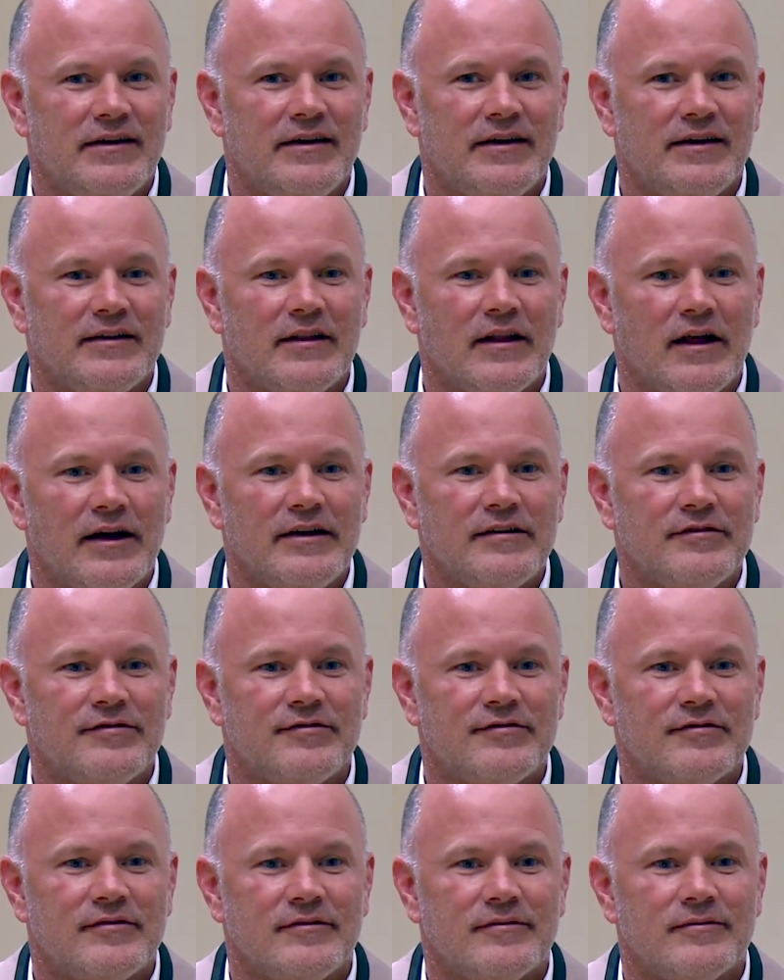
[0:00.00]
in
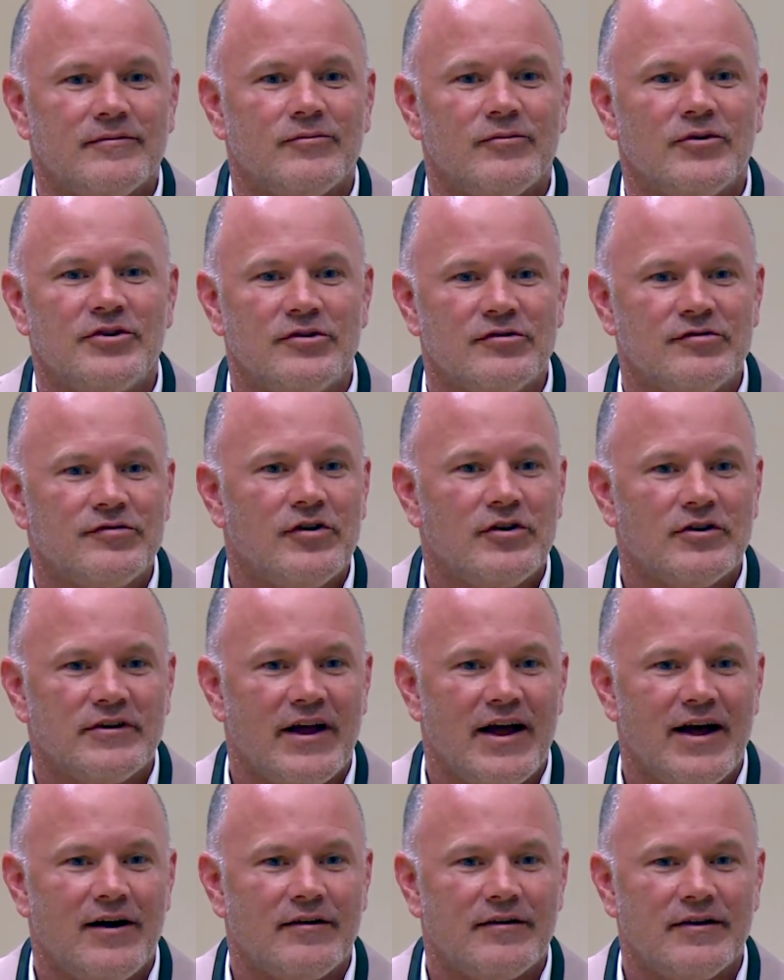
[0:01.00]
life, when you fall
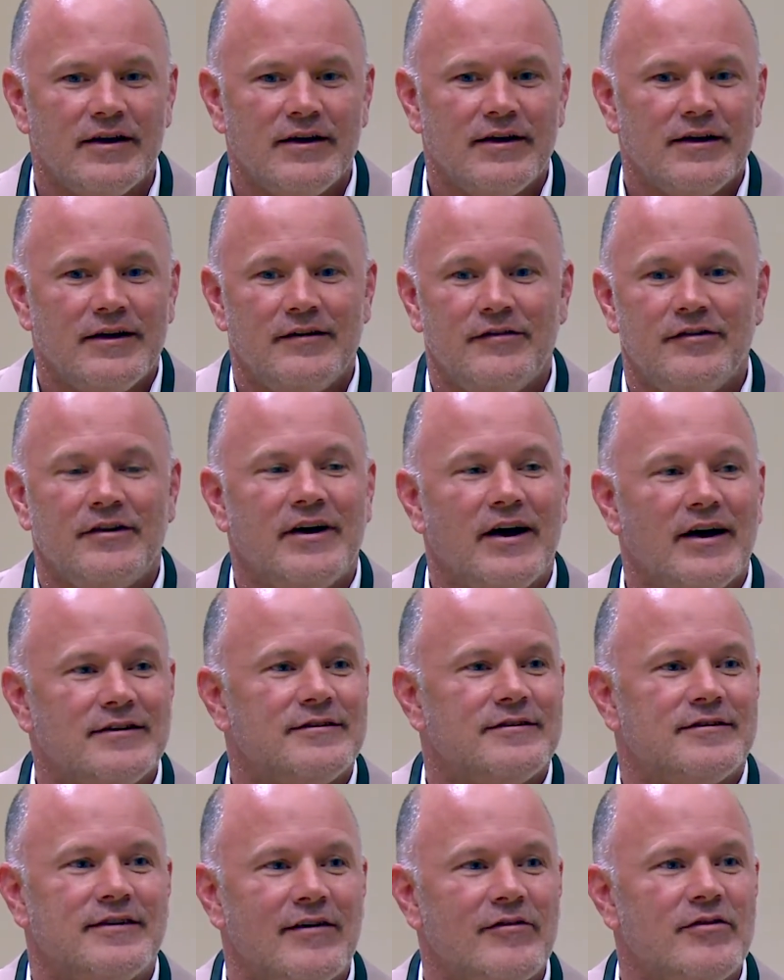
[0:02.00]
down, if you've
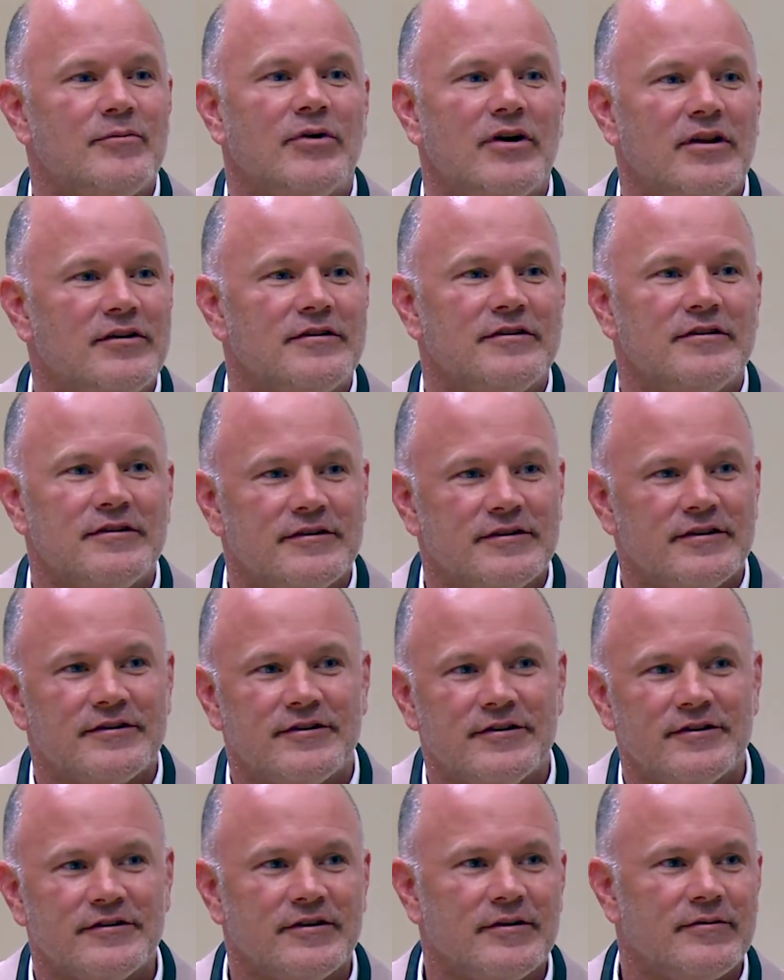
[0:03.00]
got 7 brothers and
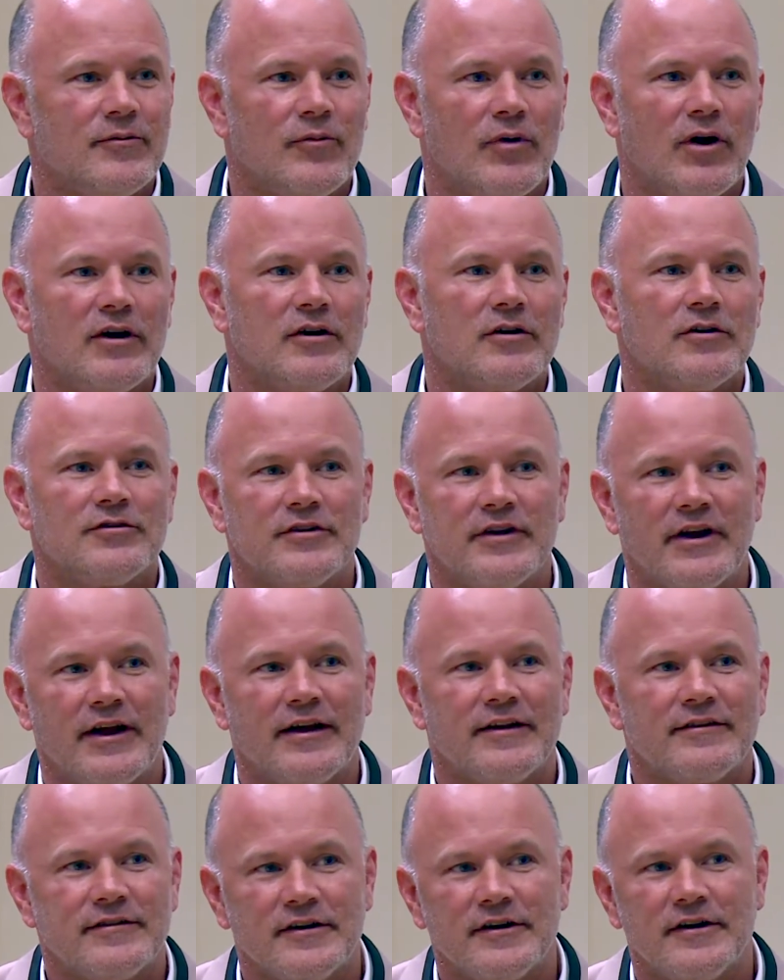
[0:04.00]
sisters and uncles and
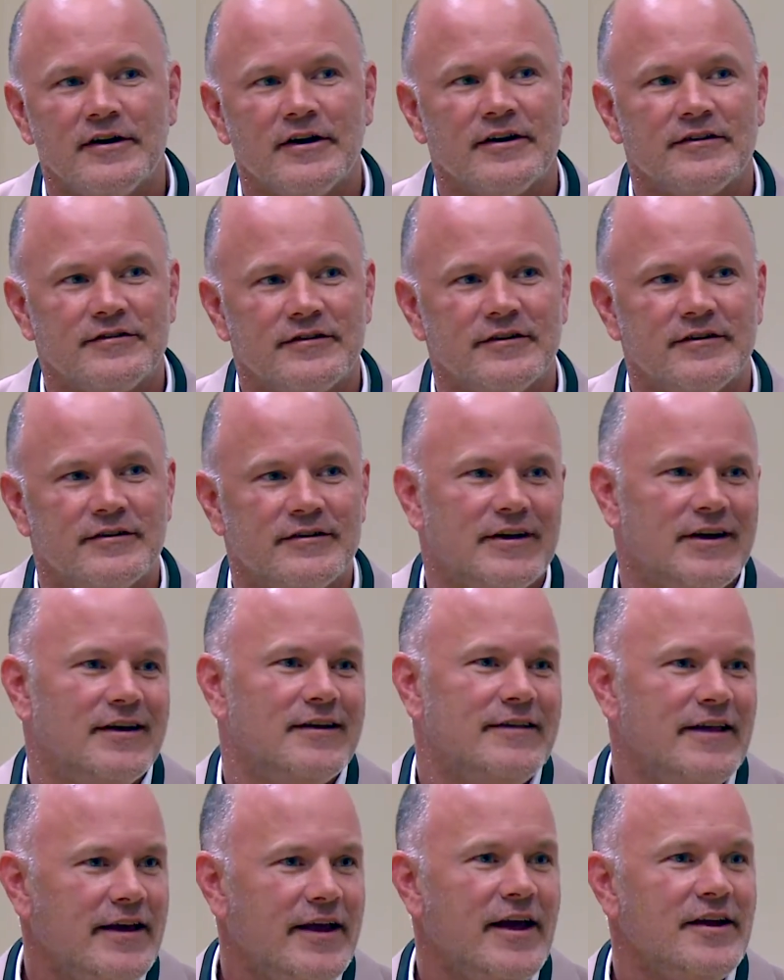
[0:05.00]
aunts and cousins,
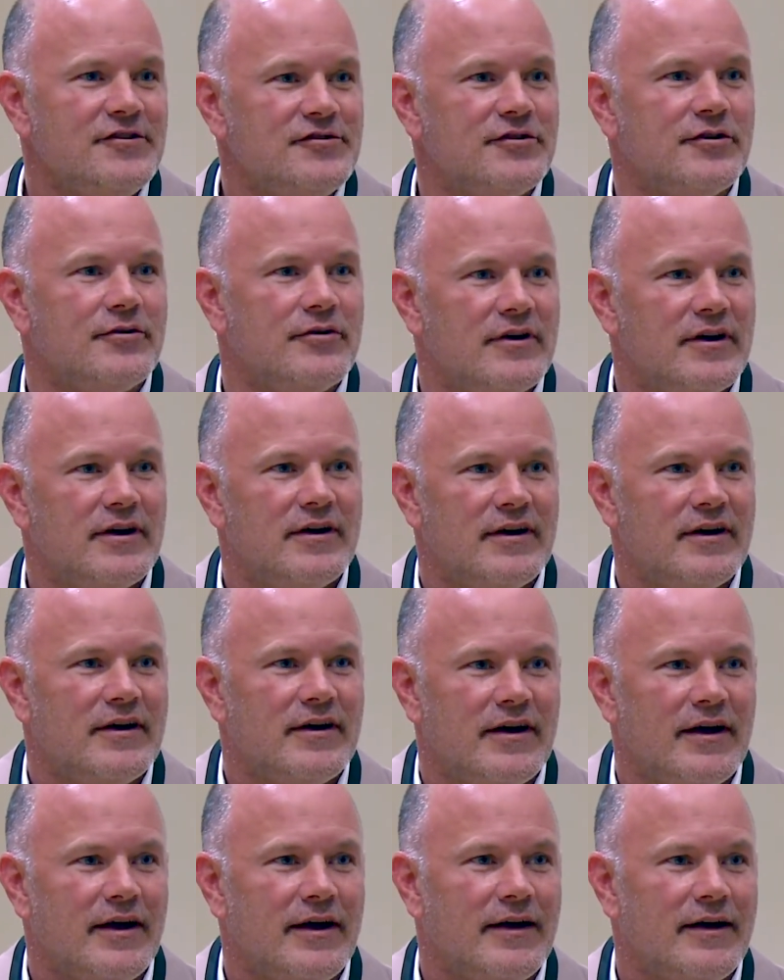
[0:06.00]
they catch you.
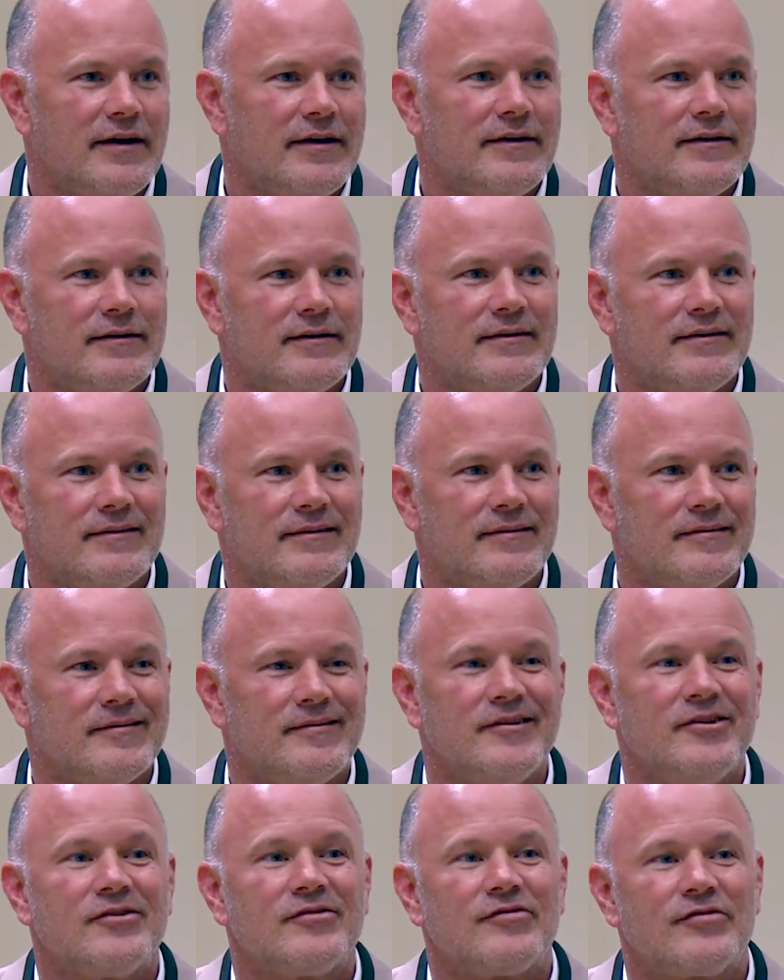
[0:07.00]
And
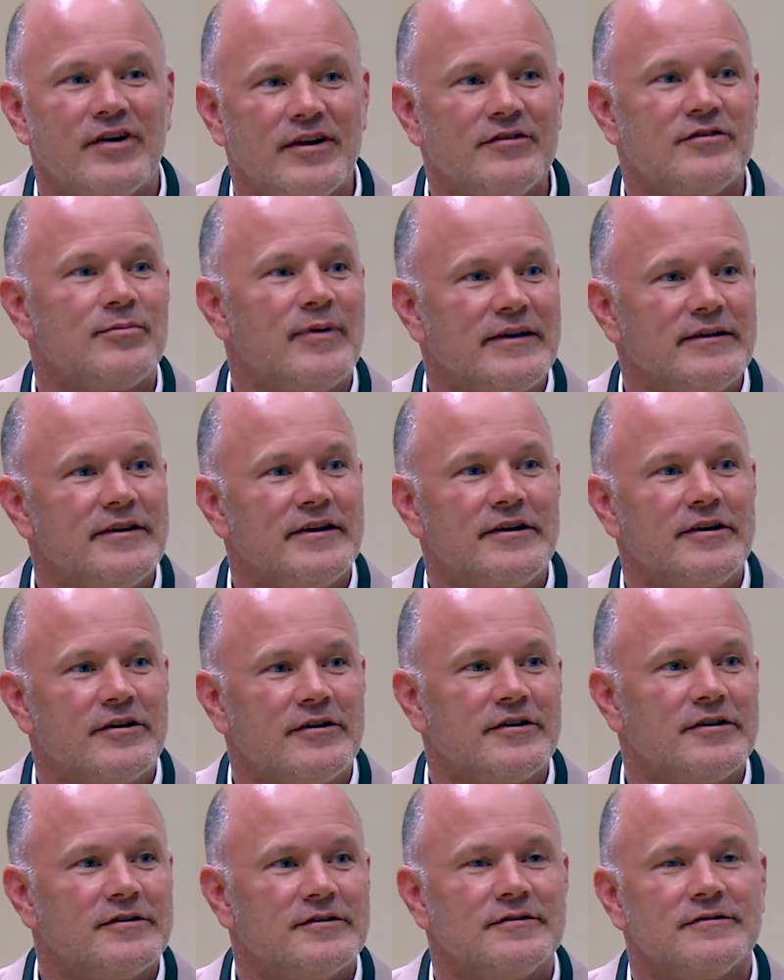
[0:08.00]
your friends might think
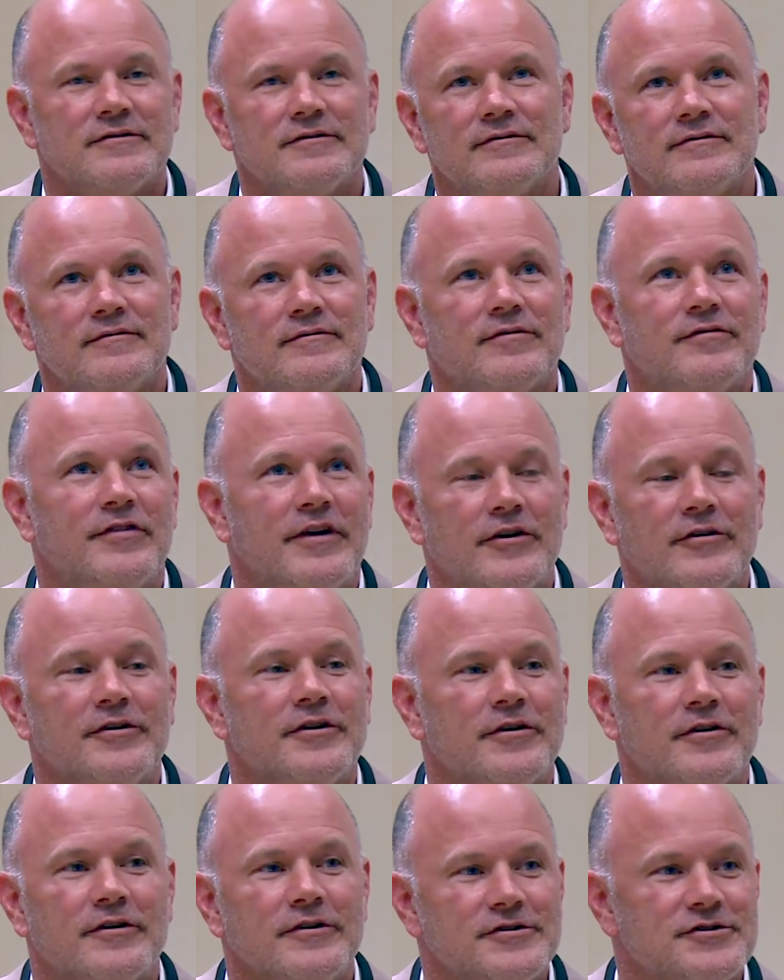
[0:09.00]
you're a
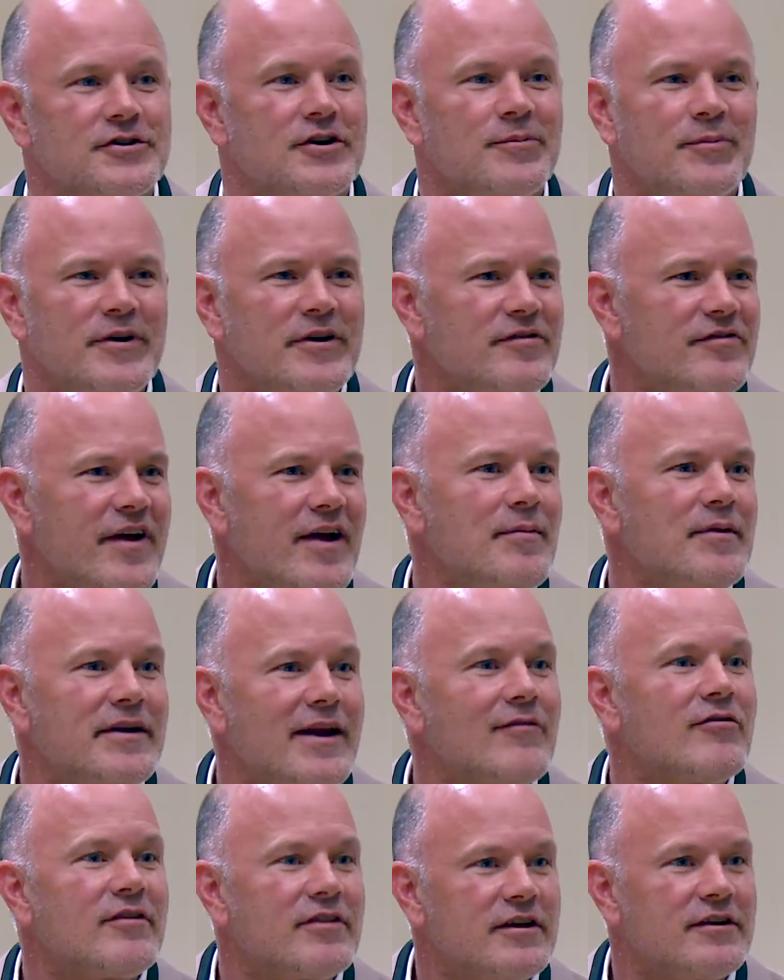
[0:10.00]
failure or a jerk, but your family
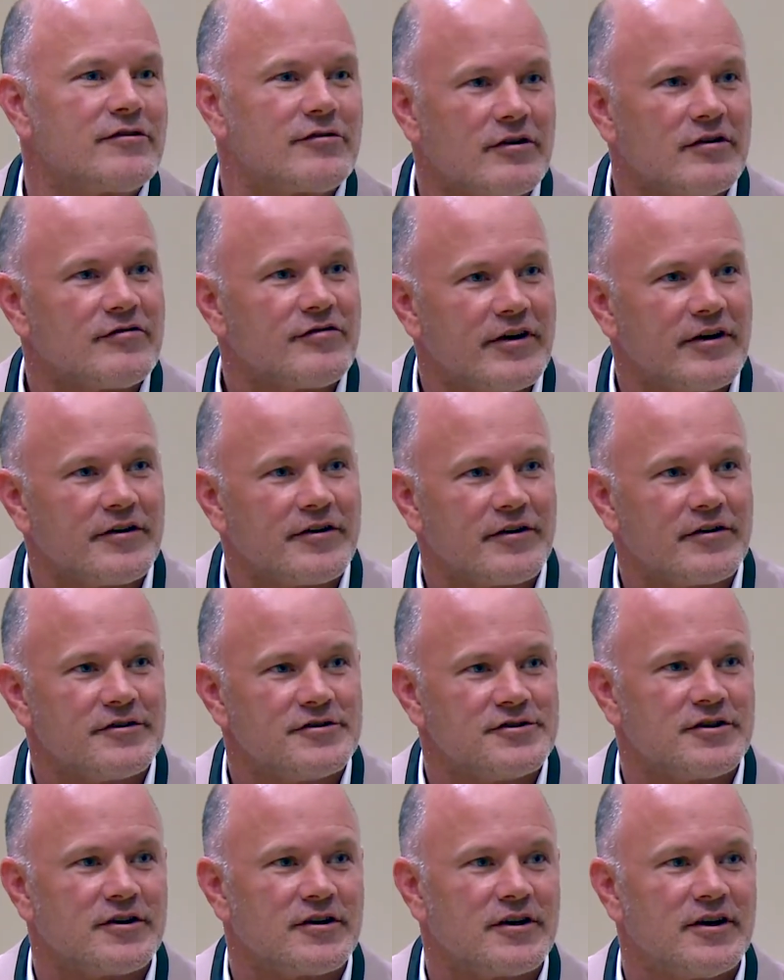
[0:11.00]
never thinks you're a failure or a
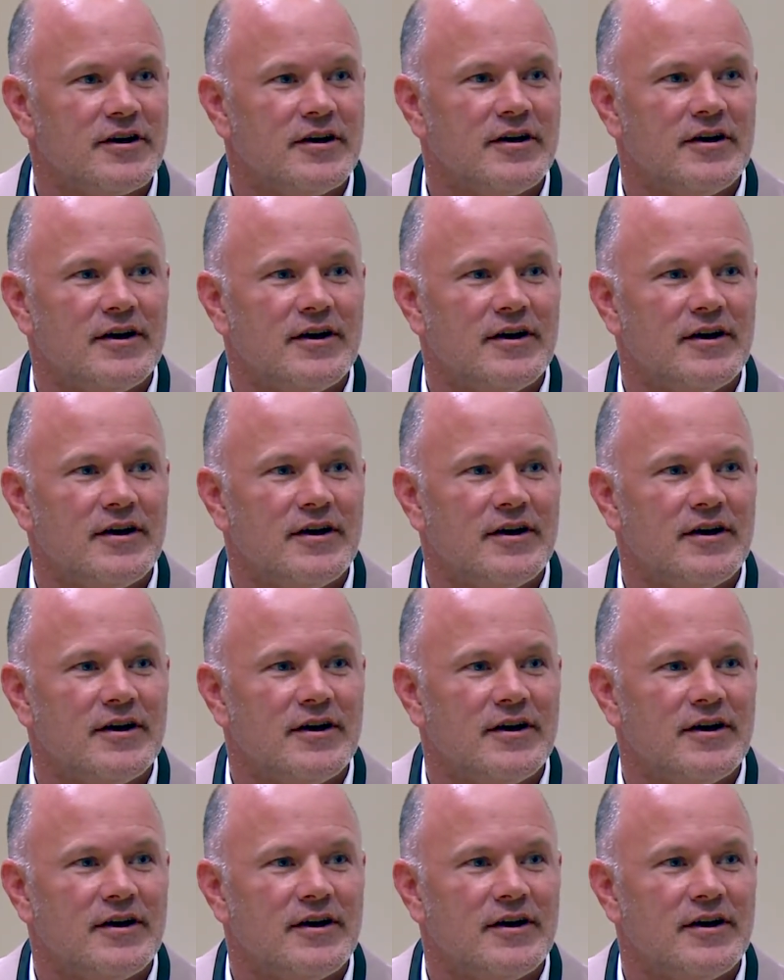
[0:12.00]
jerk.